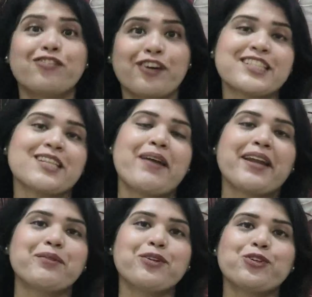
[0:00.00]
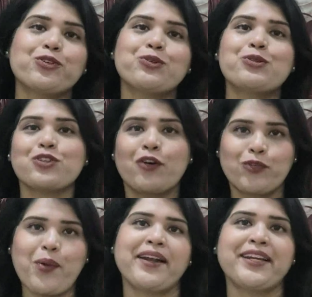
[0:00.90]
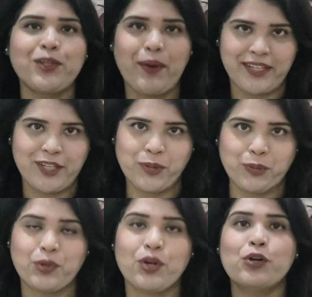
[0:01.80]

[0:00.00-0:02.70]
First Amendment Rules of 2022